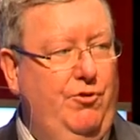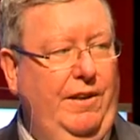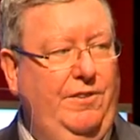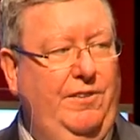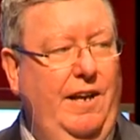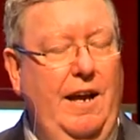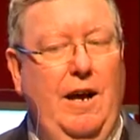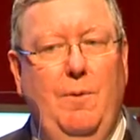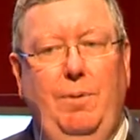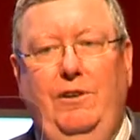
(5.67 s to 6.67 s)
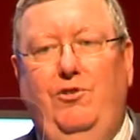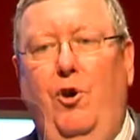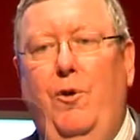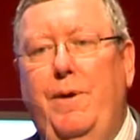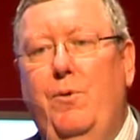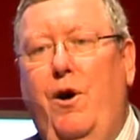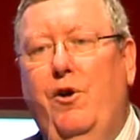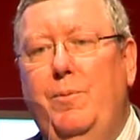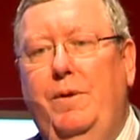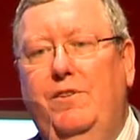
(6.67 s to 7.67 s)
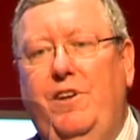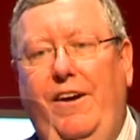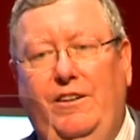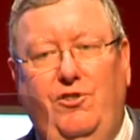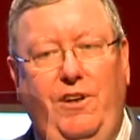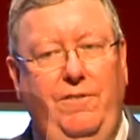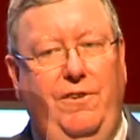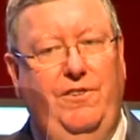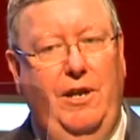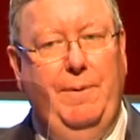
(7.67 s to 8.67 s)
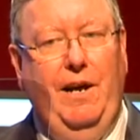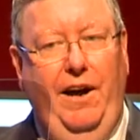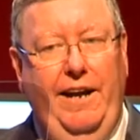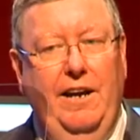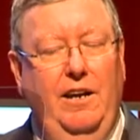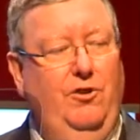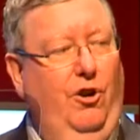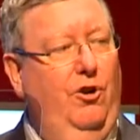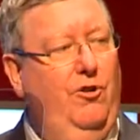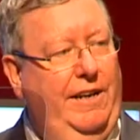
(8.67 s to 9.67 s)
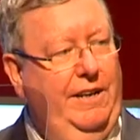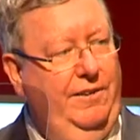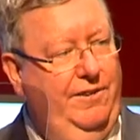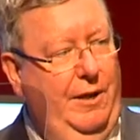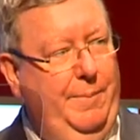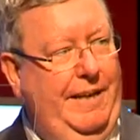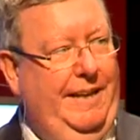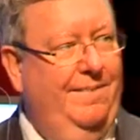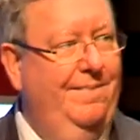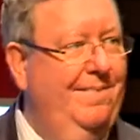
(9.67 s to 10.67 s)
trust, please join me in welcoming the Director General of the CBI, John Cridland, CBE.